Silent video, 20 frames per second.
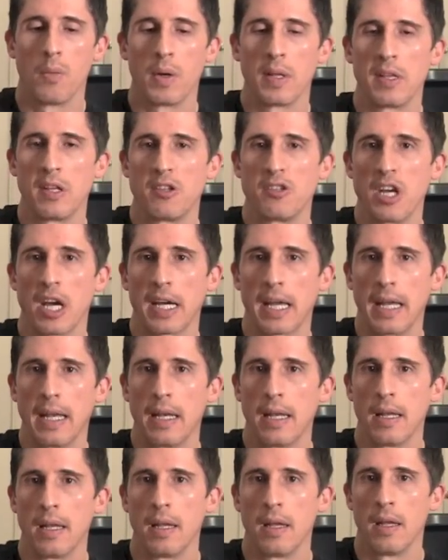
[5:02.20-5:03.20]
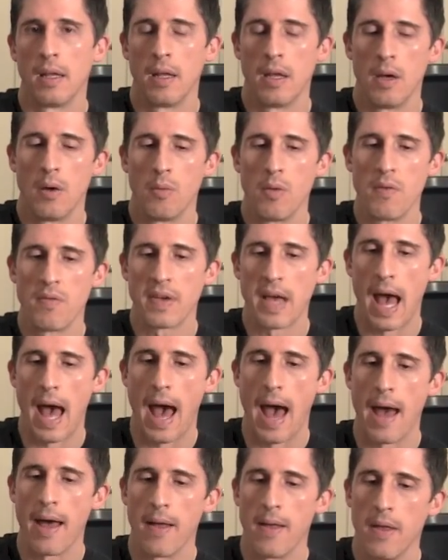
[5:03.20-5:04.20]
with the chicken. We've
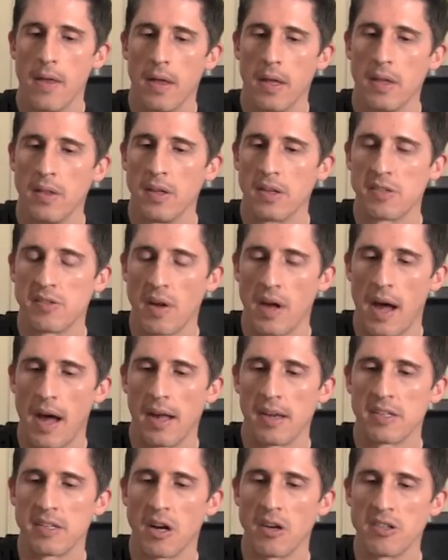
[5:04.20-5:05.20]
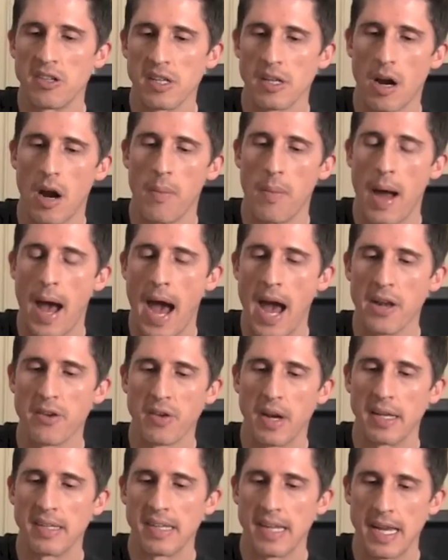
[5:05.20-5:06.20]
got the uh, starchy
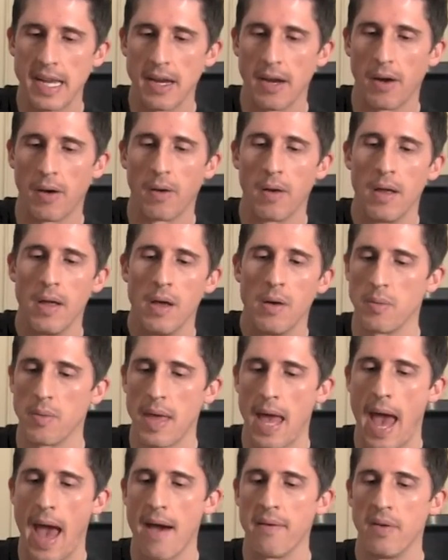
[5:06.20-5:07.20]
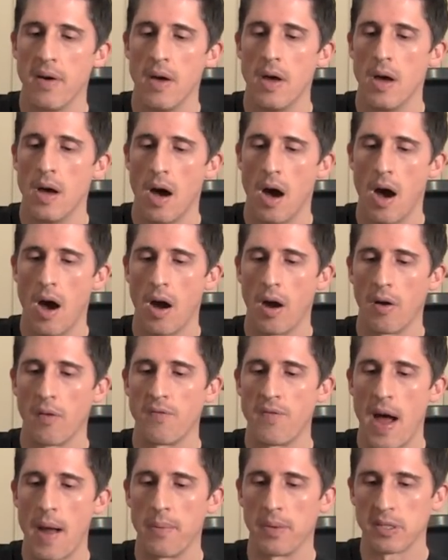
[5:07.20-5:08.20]
carbohydrates here. We have our
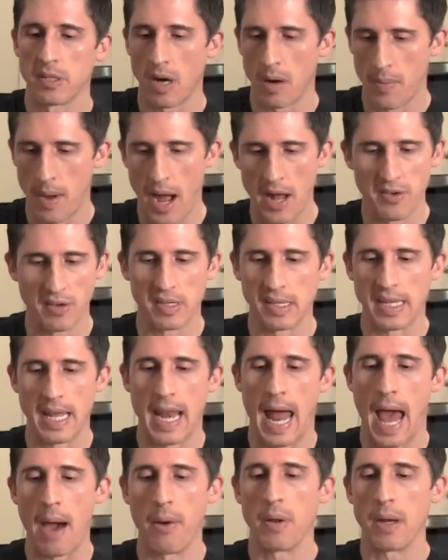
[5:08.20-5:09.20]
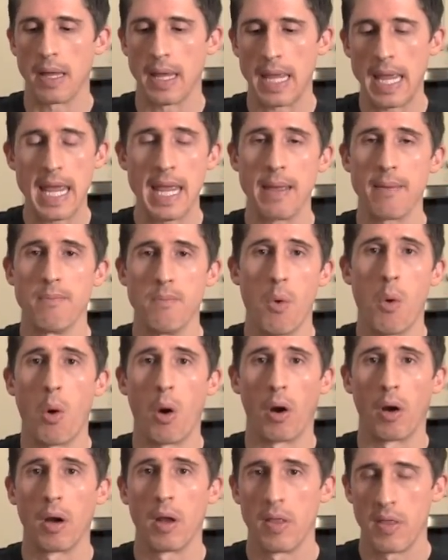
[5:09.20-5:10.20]
fibrous carbohydrates. Again, I would eat
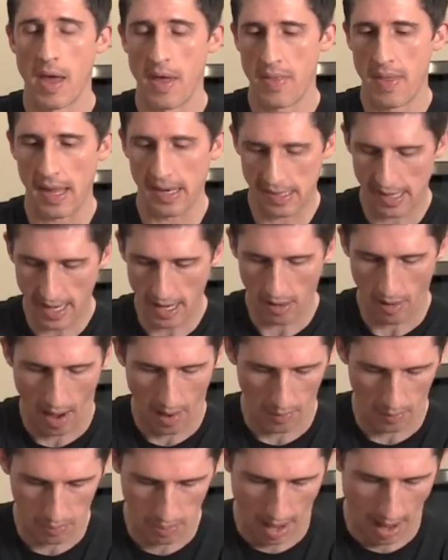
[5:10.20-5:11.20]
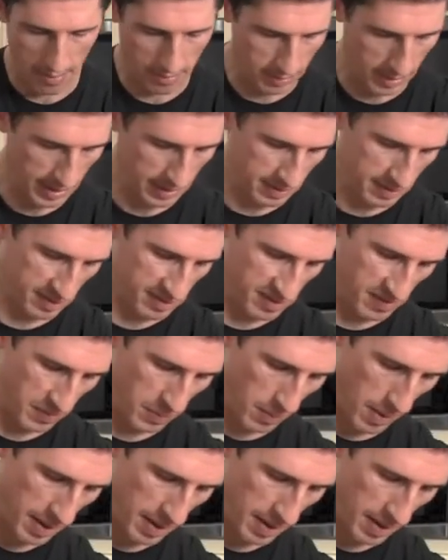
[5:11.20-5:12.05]
more than this here. I would probably, just if you